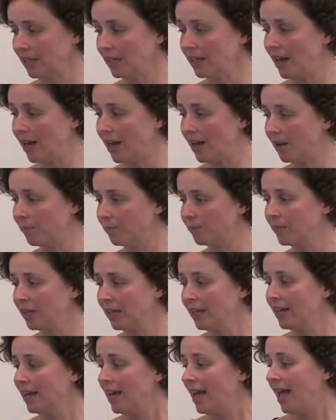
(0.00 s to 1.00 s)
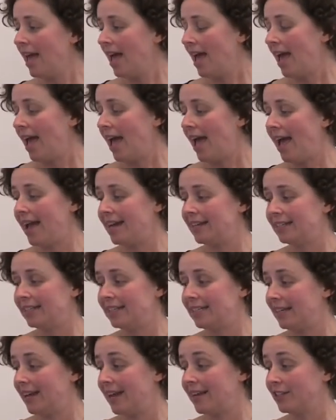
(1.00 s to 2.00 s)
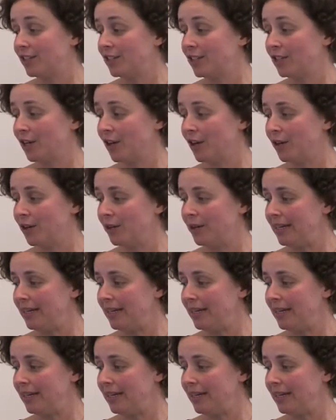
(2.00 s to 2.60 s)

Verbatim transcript: And so